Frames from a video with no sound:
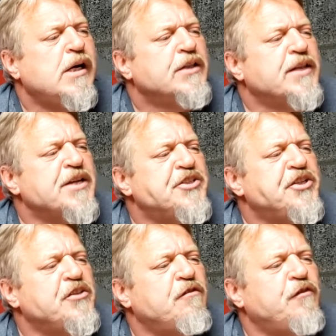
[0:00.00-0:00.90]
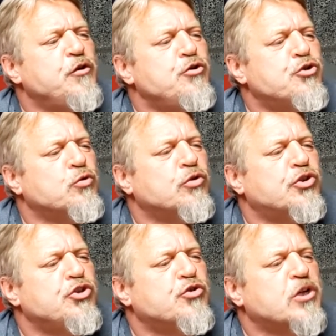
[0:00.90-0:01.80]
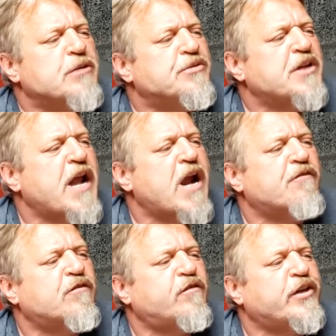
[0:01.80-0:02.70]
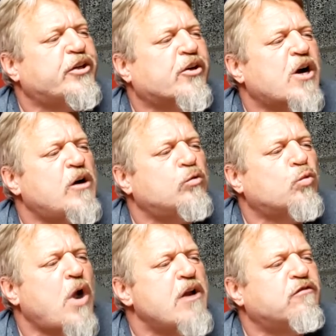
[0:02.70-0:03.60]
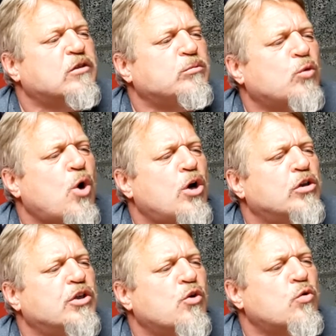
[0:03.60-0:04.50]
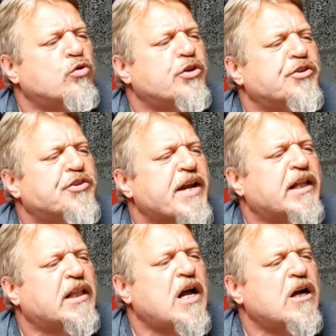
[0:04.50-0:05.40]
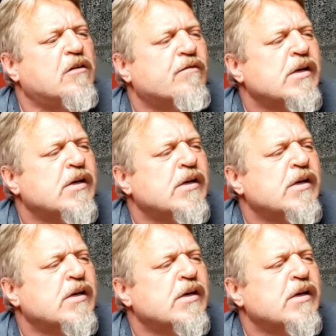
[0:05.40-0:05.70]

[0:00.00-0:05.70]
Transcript: They see the future with the dreams and have to figure out right from wrong in order to stay alive.